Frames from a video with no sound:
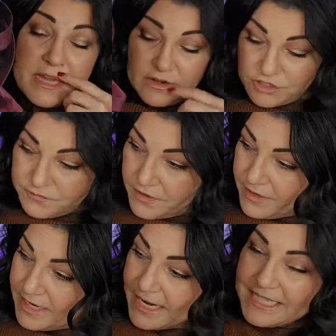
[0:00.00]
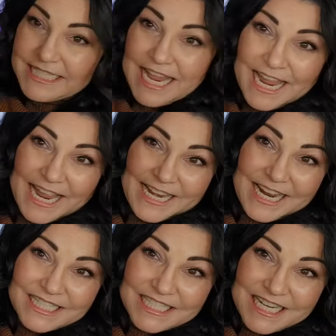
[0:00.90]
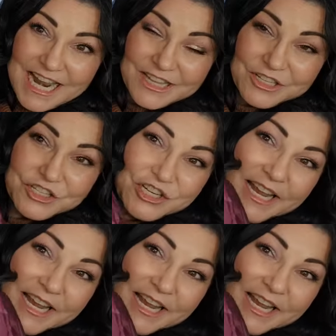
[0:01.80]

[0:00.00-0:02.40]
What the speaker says: yeah, just very nice and stylish,